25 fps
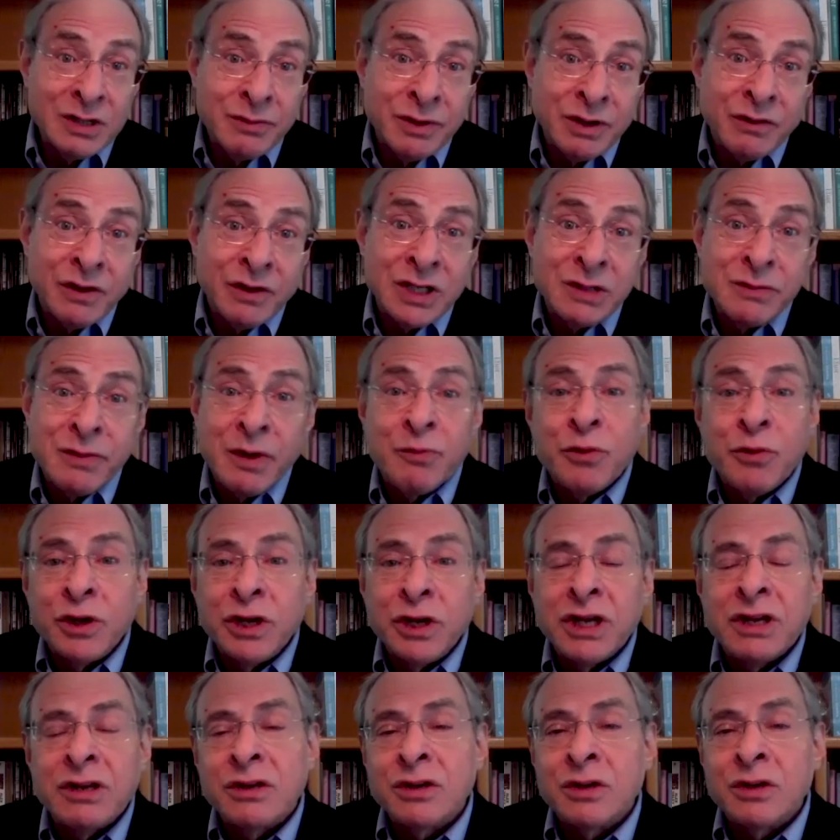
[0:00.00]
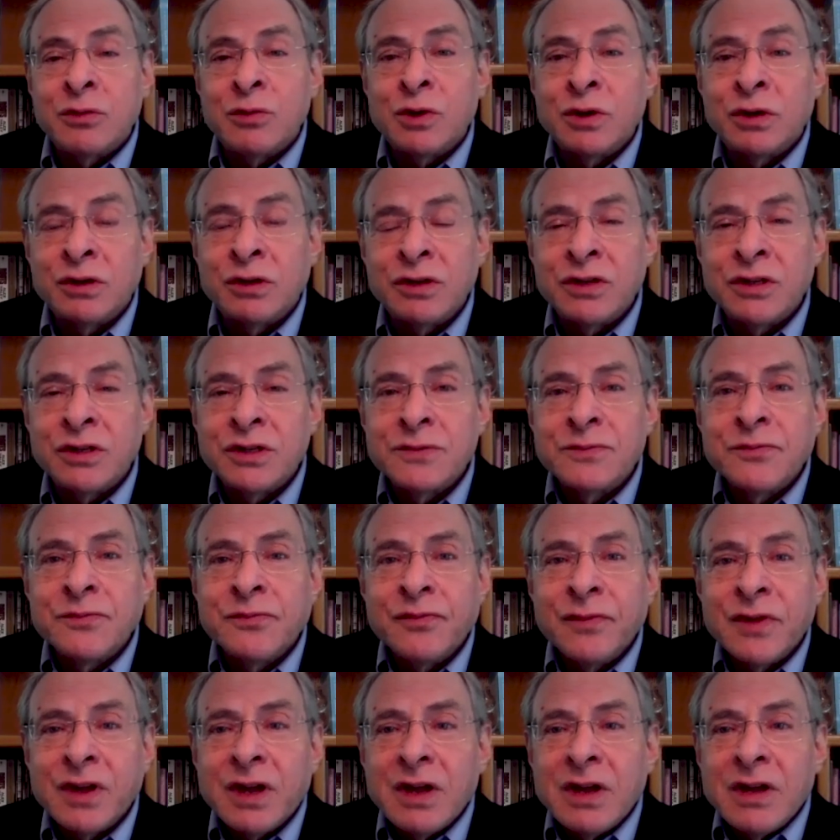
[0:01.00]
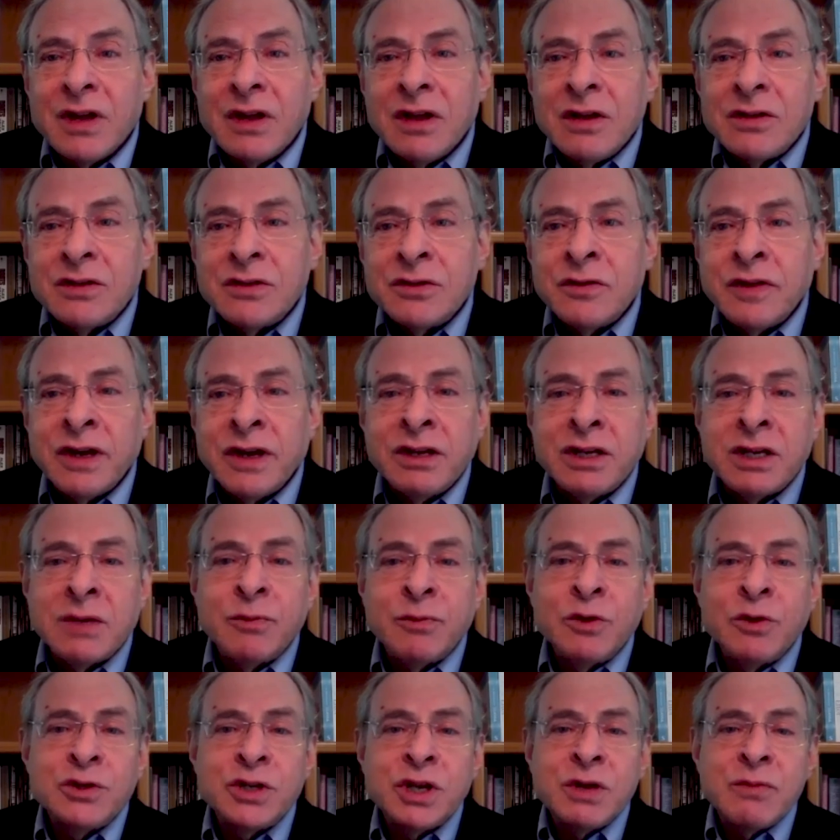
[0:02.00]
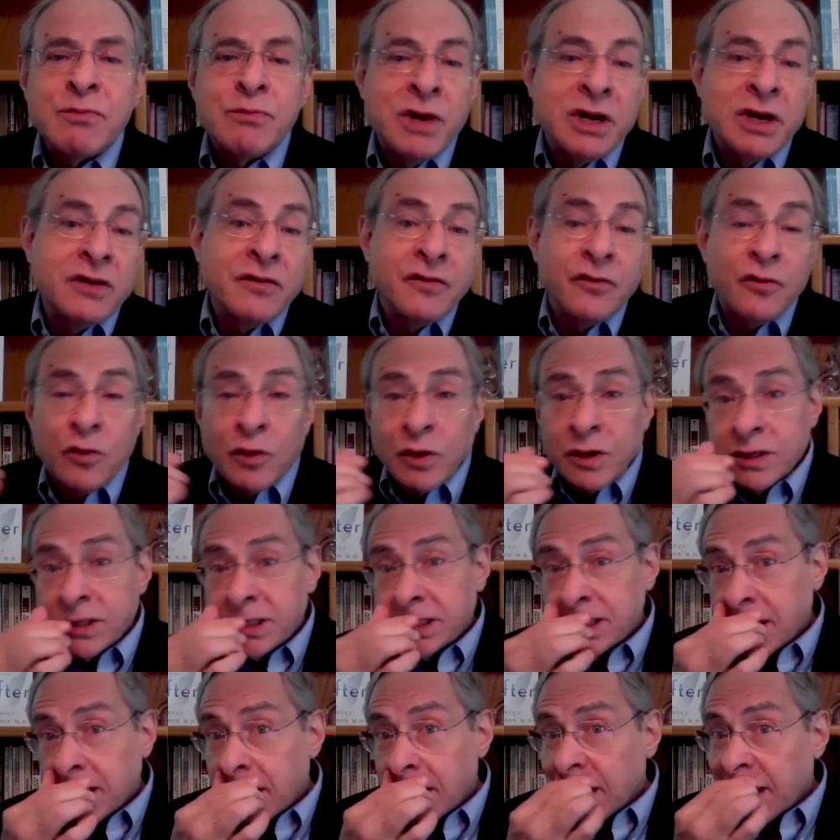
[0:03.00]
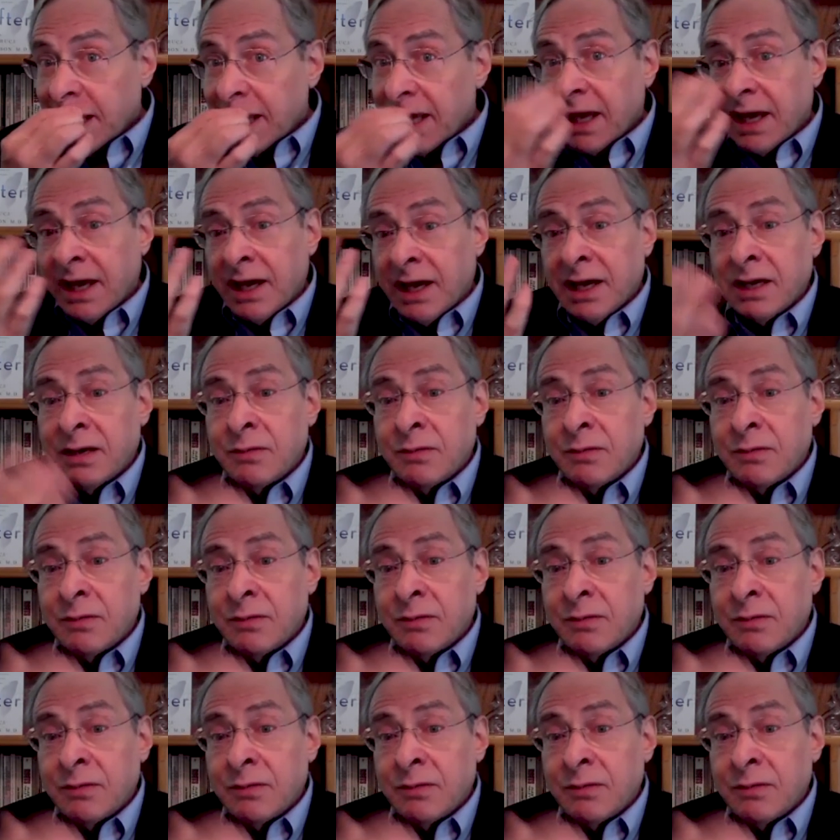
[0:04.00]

experience by putting it into words. Mm. So they end up using metaphors. Mm.